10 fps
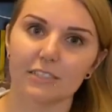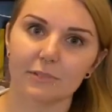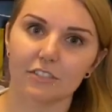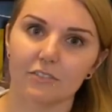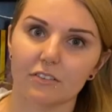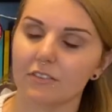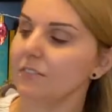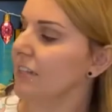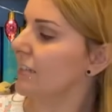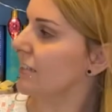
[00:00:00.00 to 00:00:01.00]
by Siobhan
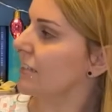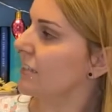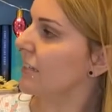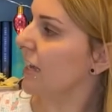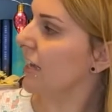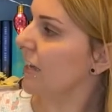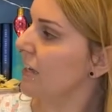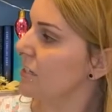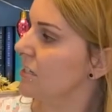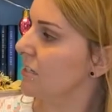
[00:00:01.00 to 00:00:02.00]
Vivian. This is
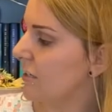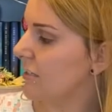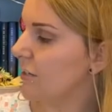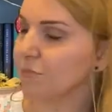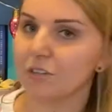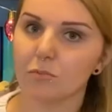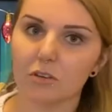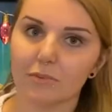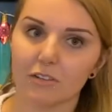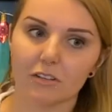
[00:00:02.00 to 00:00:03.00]
a contemporary book
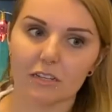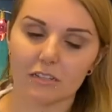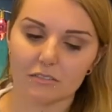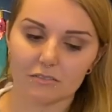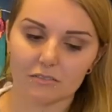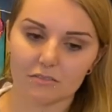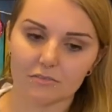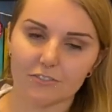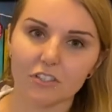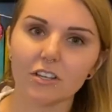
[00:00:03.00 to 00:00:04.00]
about a
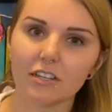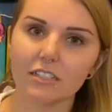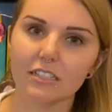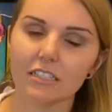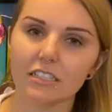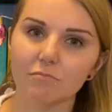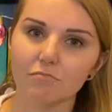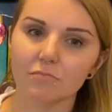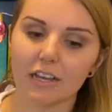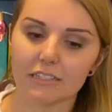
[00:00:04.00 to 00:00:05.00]
field hockey team
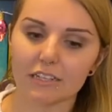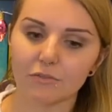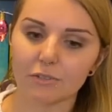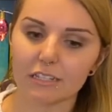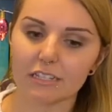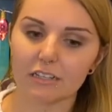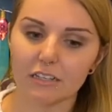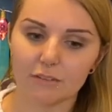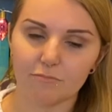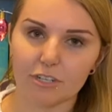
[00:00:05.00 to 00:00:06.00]
and a really
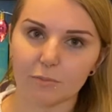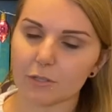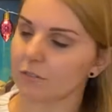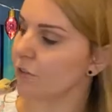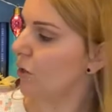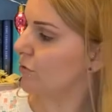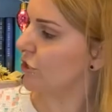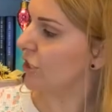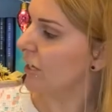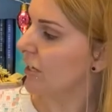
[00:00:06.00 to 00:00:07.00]
manipulative
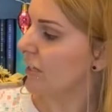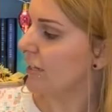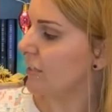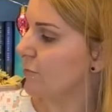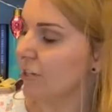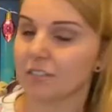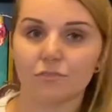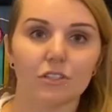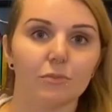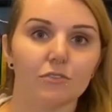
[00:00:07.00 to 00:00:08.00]
coach. This book has a
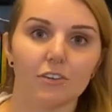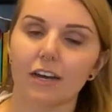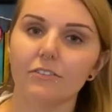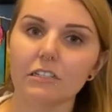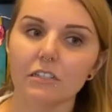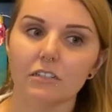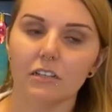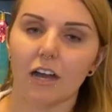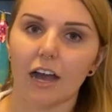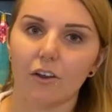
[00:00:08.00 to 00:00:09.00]
really beautiful cover.
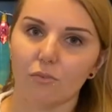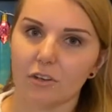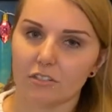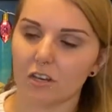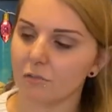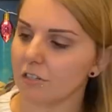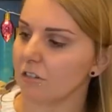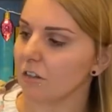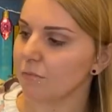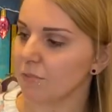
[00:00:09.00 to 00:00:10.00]
I don't want to talk about it a
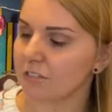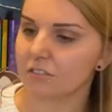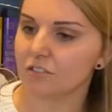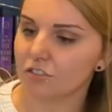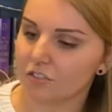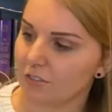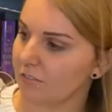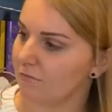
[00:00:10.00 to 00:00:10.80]
lot because Siobhan